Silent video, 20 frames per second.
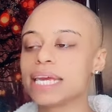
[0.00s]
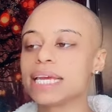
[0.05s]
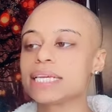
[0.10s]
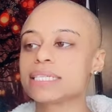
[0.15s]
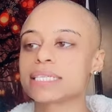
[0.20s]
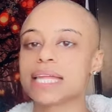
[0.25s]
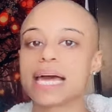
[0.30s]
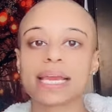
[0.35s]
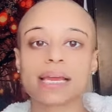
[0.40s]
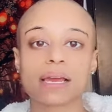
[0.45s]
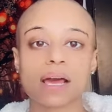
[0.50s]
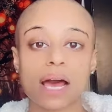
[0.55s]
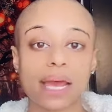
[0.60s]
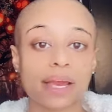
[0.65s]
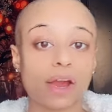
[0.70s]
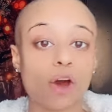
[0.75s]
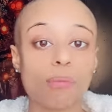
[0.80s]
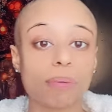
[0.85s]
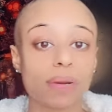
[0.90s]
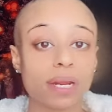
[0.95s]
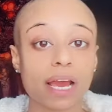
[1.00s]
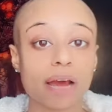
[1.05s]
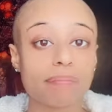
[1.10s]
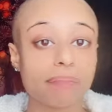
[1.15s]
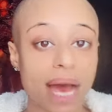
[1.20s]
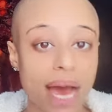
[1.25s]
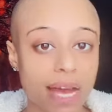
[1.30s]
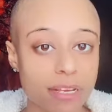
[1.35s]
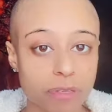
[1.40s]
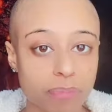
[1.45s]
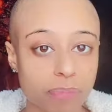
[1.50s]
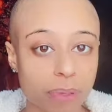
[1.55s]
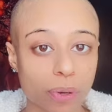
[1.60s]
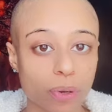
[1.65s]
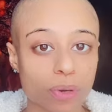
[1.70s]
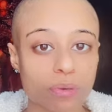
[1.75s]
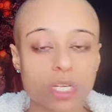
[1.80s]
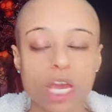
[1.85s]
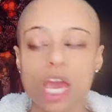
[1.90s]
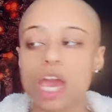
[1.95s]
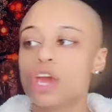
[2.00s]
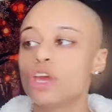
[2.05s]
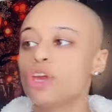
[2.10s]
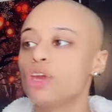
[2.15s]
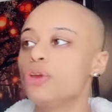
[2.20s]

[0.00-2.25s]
things like like opening up hospitals